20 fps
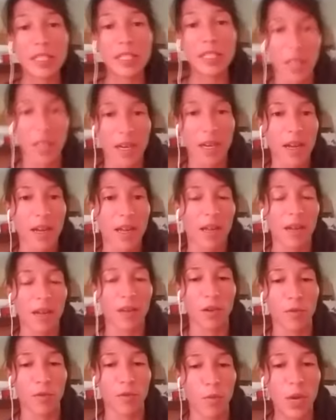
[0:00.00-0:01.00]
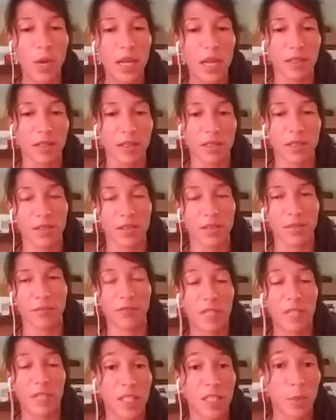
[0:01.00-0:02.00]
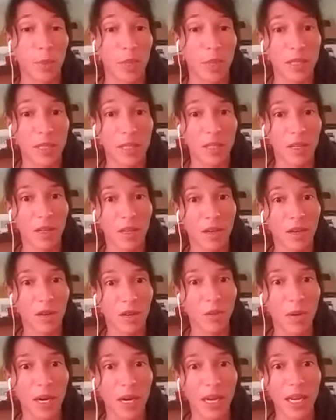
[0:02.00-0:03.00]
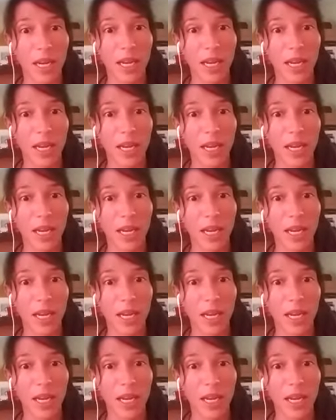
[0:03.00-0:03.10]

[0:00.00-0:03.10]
but they're like kind of wellness festivals, right?